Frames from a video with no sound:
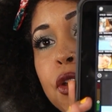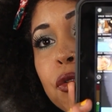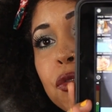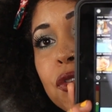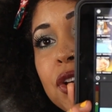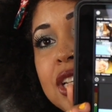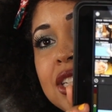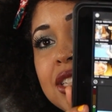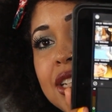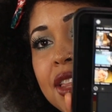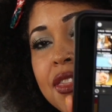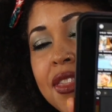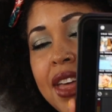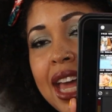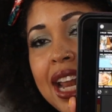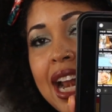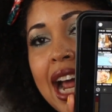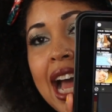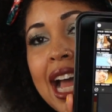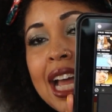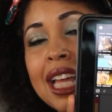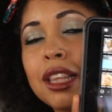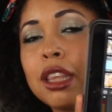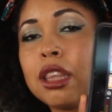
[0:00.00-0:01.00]
the reason that
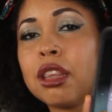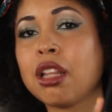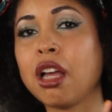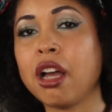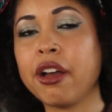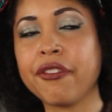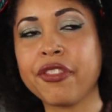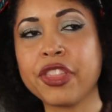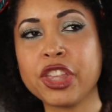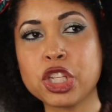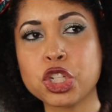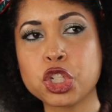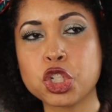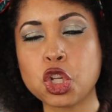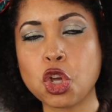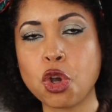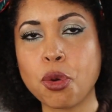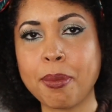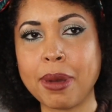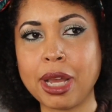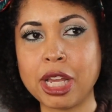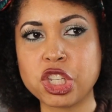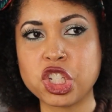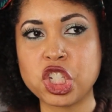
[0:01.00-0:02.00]
I love this so
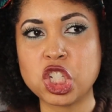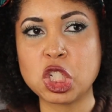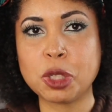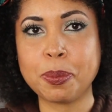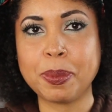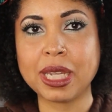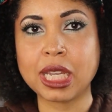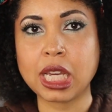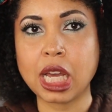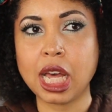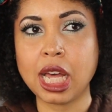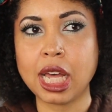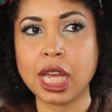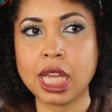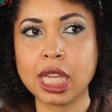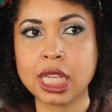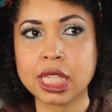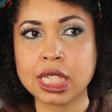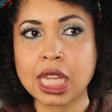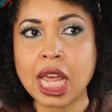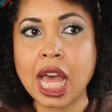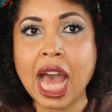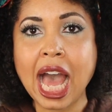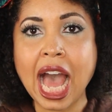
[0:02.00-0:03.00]
much is
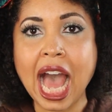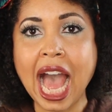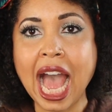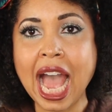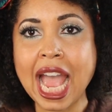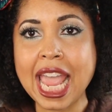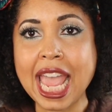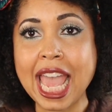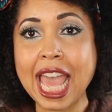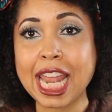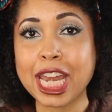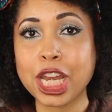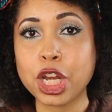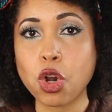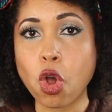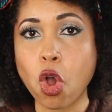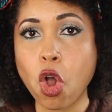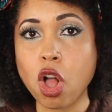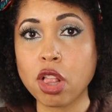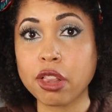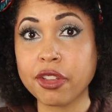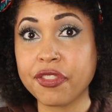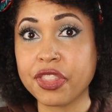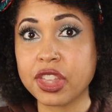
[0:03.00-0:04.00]
because I edit
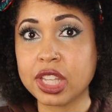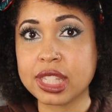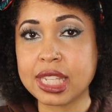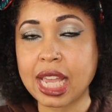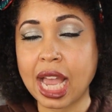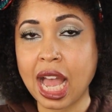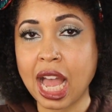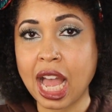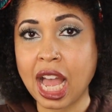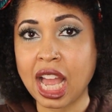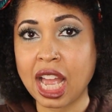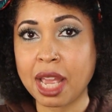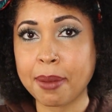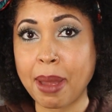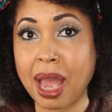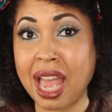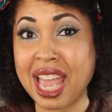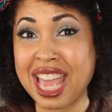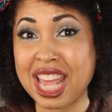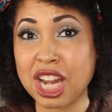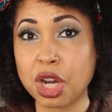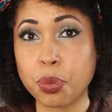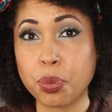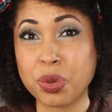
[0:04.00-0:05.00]
all of the time. I
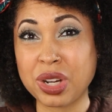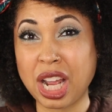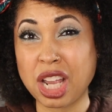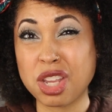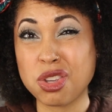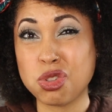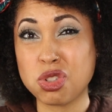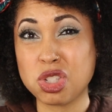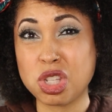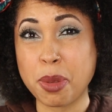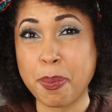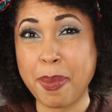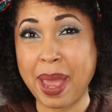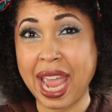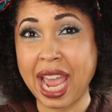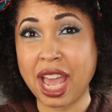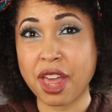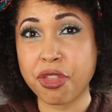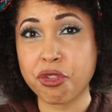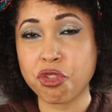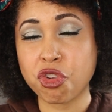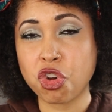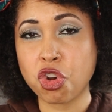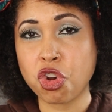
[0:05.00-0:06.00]
edit when I use the
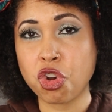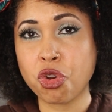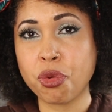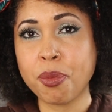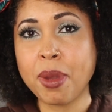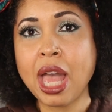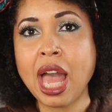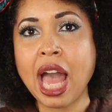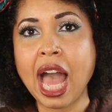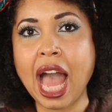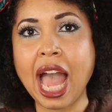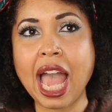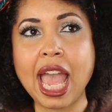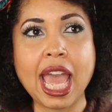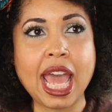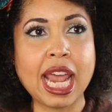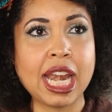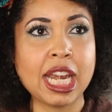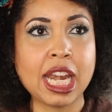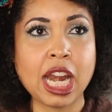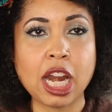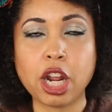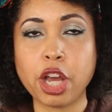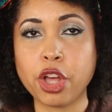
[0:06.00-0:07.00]
bathroom. I
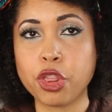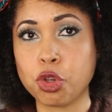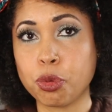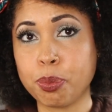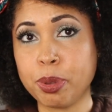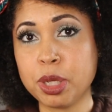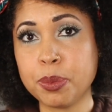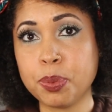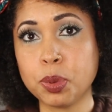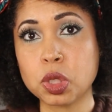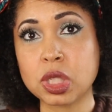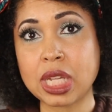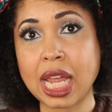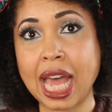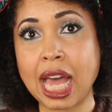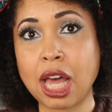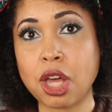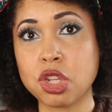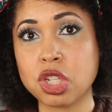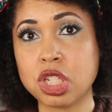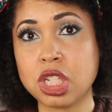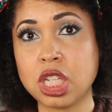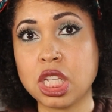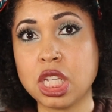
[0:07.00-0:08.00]
edit at other people's
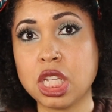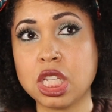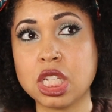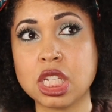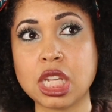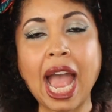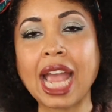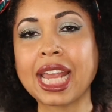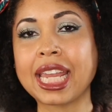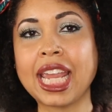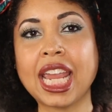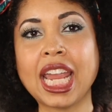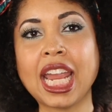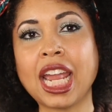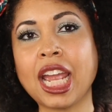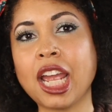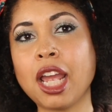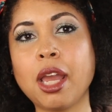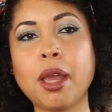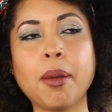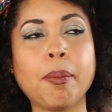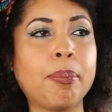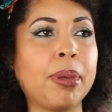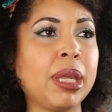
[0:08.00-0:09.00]
houses. I
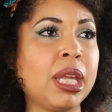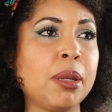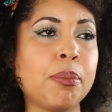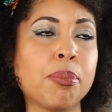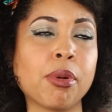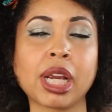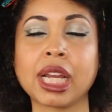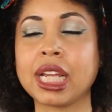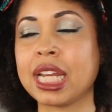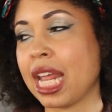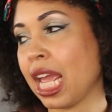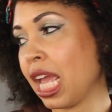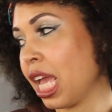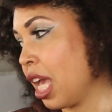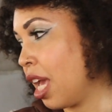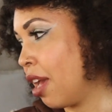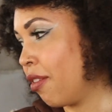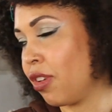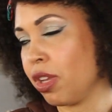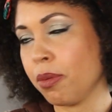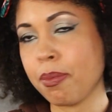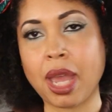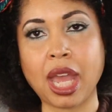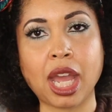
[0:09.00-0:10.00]
can't be bringing that
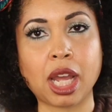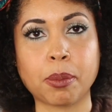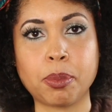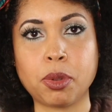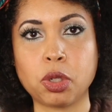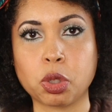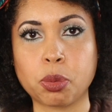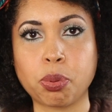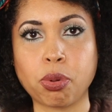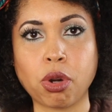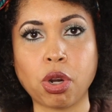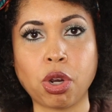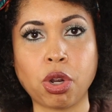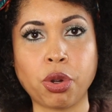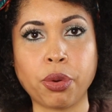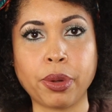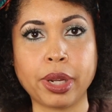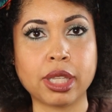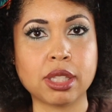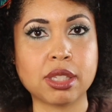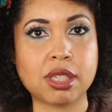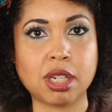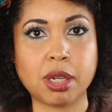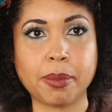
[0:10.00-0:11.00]
heavy MacBook Pro
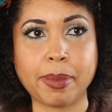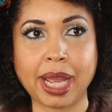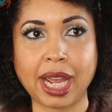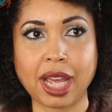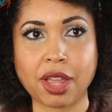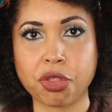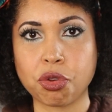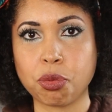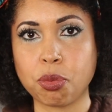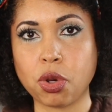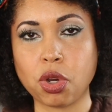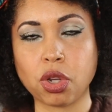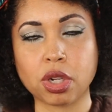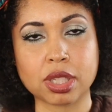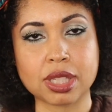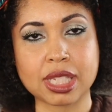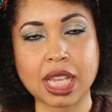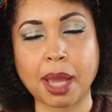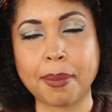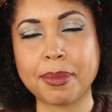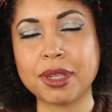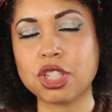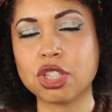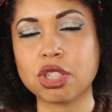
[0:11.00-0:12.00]
into the bathroom all the
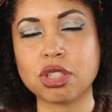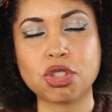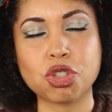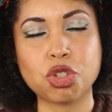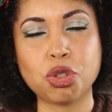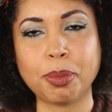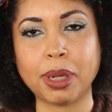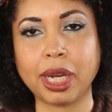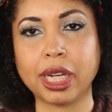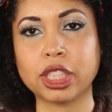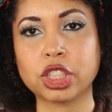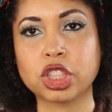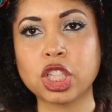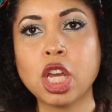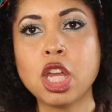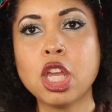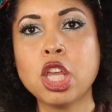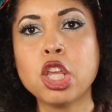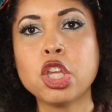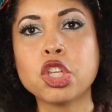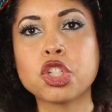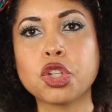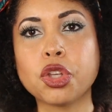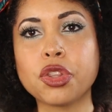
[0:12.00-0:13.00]
time. It's just too much.
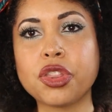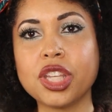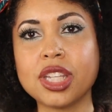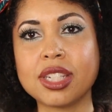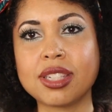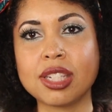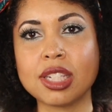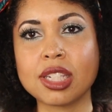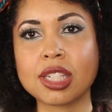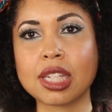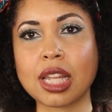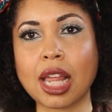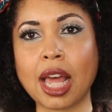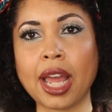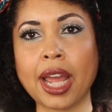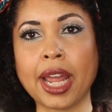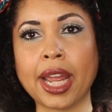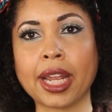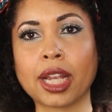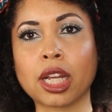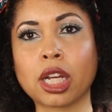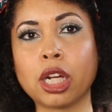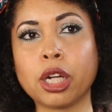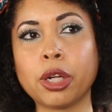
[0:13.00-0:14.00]
So this is
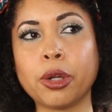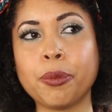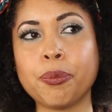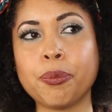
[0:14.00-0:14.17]
like,